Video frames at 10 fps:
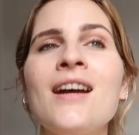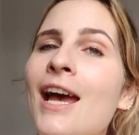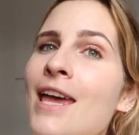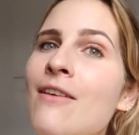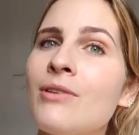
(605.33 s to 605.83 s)

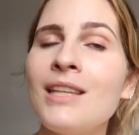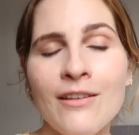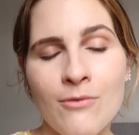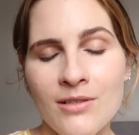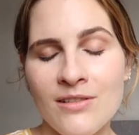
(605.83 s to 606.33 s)
I really
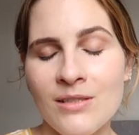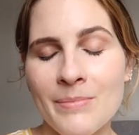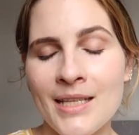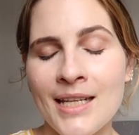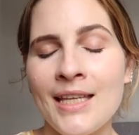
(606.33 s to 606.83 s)
love Waterstones
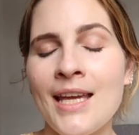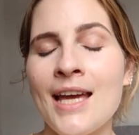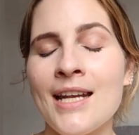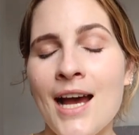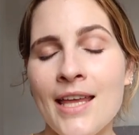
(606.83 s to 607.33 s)
Piccadilly
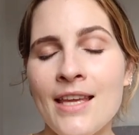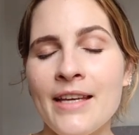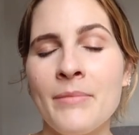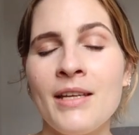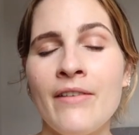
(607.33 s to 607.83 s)
and I think
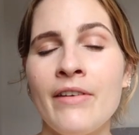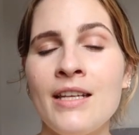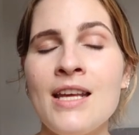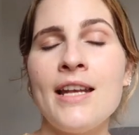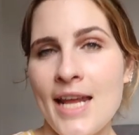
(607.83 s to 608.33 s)
I'm gonna give
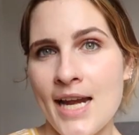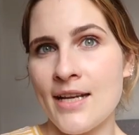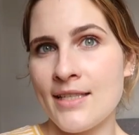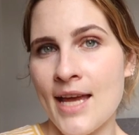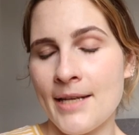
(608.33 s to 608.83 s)
it an 8 out
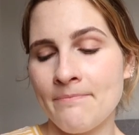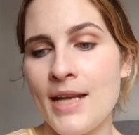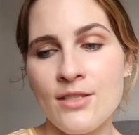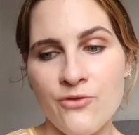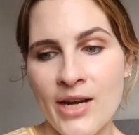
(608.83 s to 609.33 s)
of 10.
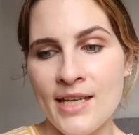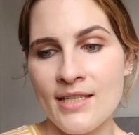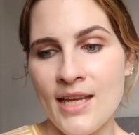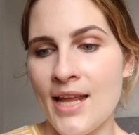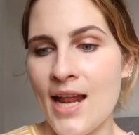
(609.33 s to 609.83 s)
It's
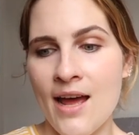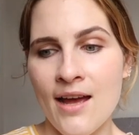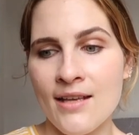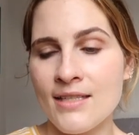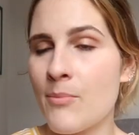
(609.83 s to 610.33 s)
great, it
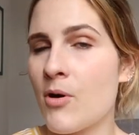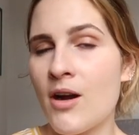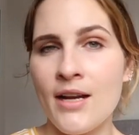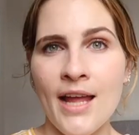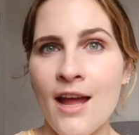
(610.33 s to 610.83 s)
has a
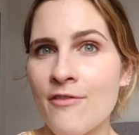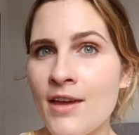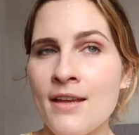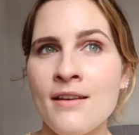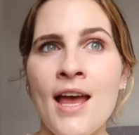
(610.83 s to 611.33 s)
bar and a
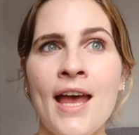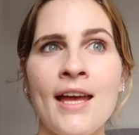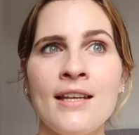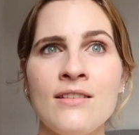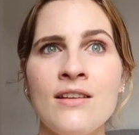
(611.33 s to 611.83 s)
cafe,
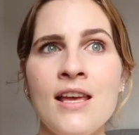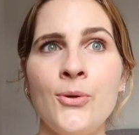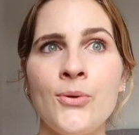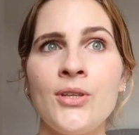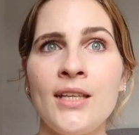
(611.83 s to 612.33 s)
and
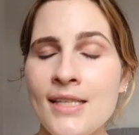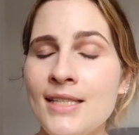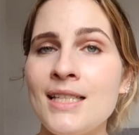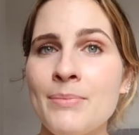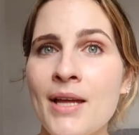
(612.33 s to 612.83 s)
you could
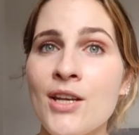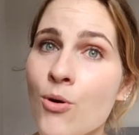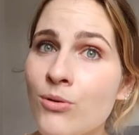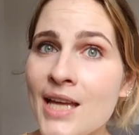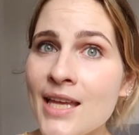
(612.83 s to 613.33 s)
easily spend a
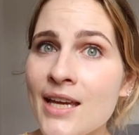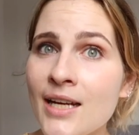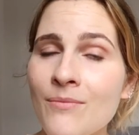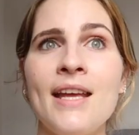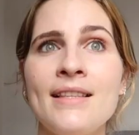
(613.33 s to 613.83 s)
whole day
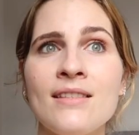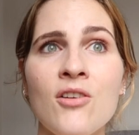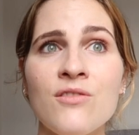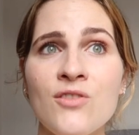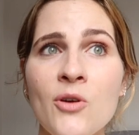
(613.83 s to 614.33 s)
there. It's
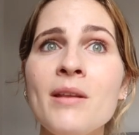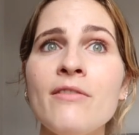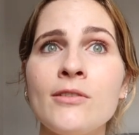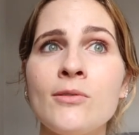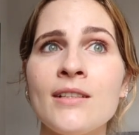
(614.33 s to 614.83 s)
got so many
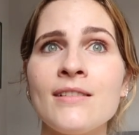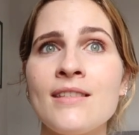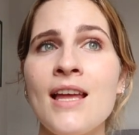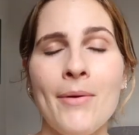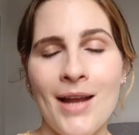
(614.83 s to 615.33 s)

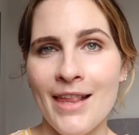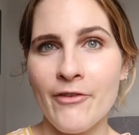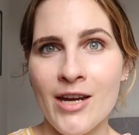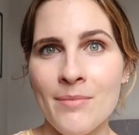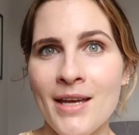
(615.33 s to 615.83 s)
floors, I would highly
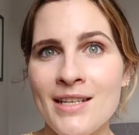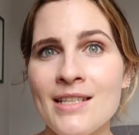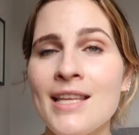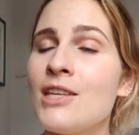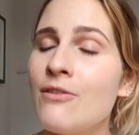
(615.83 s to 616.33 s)

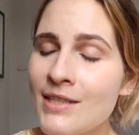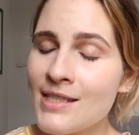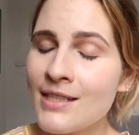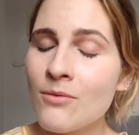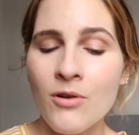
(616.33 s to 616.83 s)
recommend that you
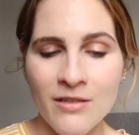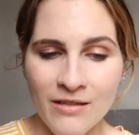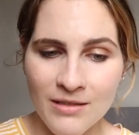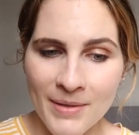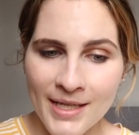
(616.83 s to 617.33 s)
visit
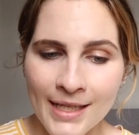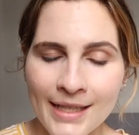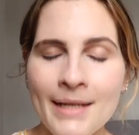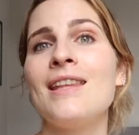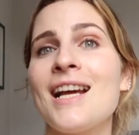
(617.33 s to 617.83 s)
Waterstones
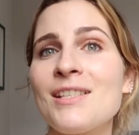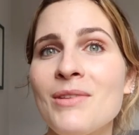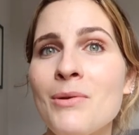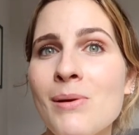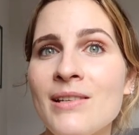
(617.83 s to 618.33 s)
Piccadilly. The next
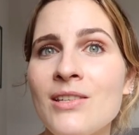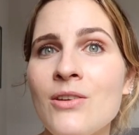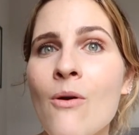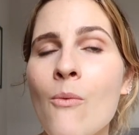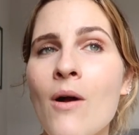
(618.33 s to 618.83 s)
one that we went
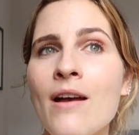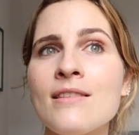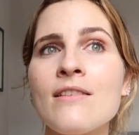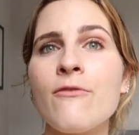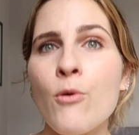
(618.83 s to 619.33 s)
to
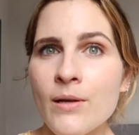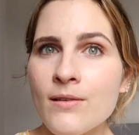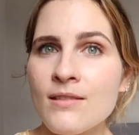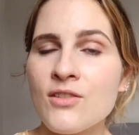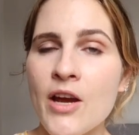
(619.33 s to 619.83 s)
was
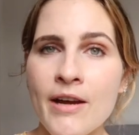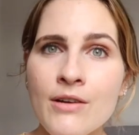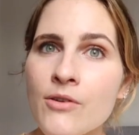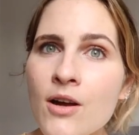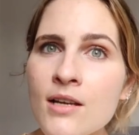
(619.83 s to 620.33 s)
Foyles Charing
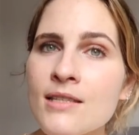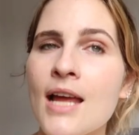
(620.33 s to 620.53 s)
Cross.